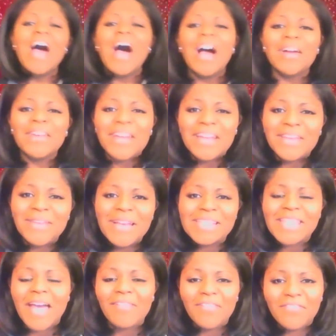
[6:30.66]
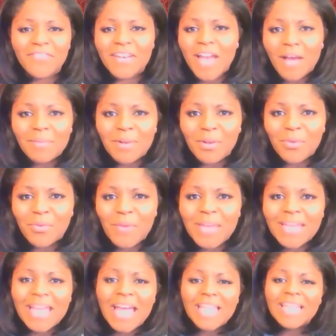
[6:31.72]
All right, you guys have a phenomenal
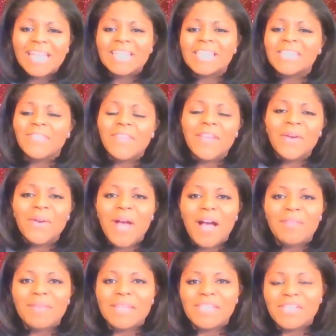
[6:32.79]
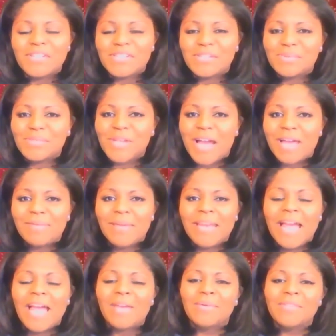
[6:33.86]
week. Like this video, comment, share, subscribe, and
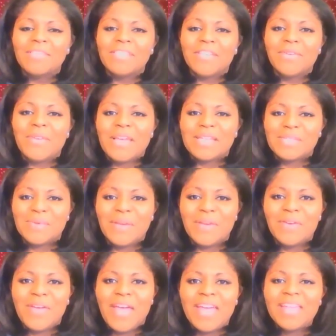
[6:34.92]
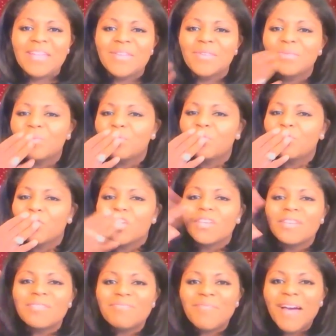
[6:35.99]
I will see you next week, okay?
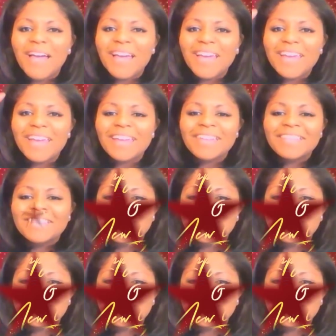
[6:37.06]
Bye.